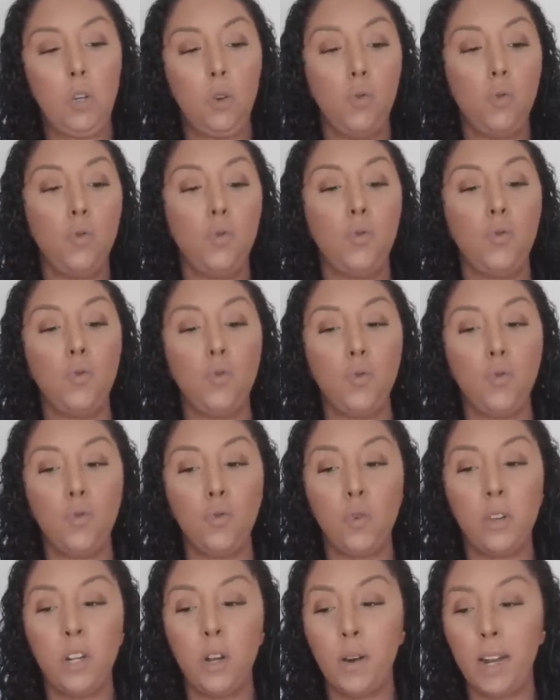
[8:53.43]

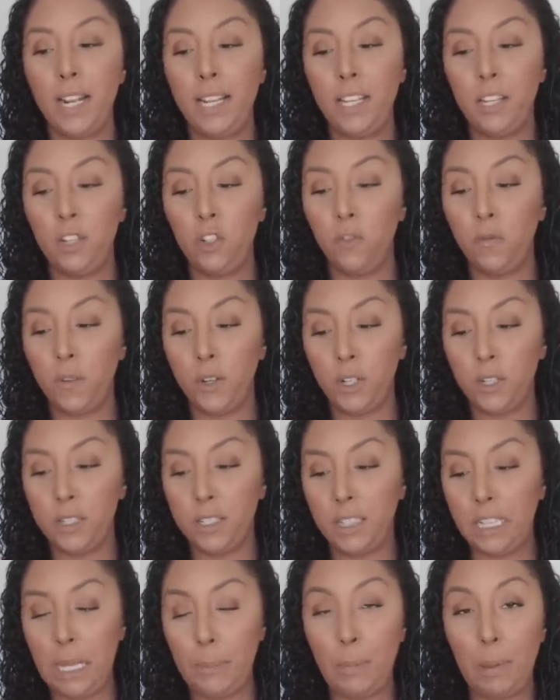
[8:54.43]
Ooh, you know what I need to do
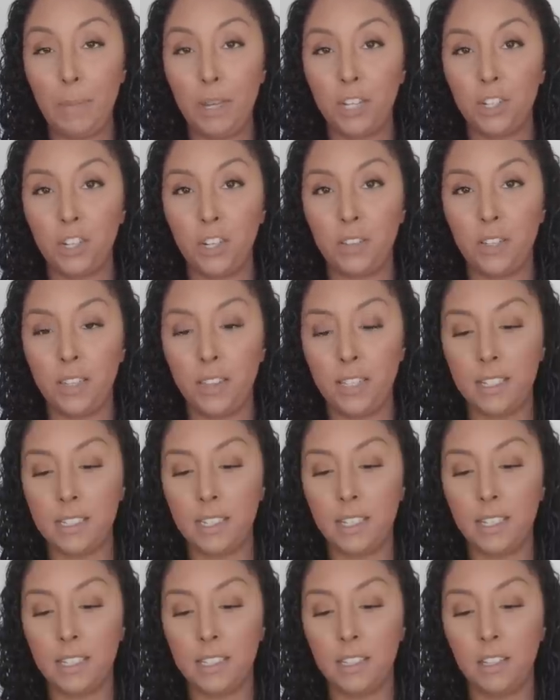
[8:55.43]
first? Let me make sure that this
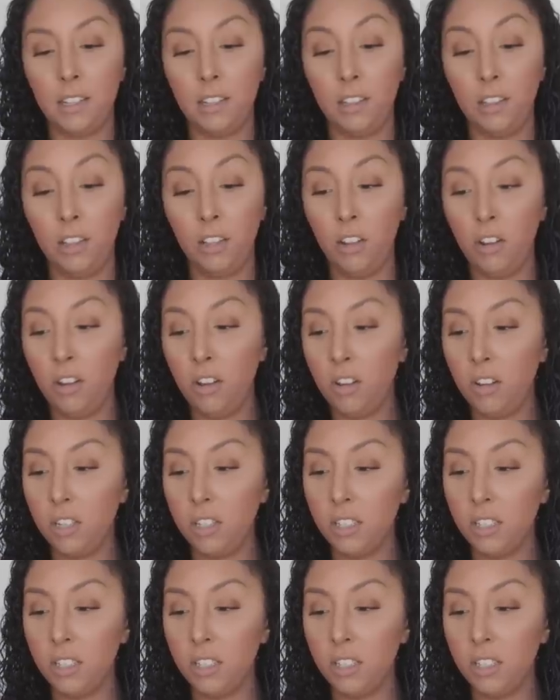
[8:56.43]
gets along.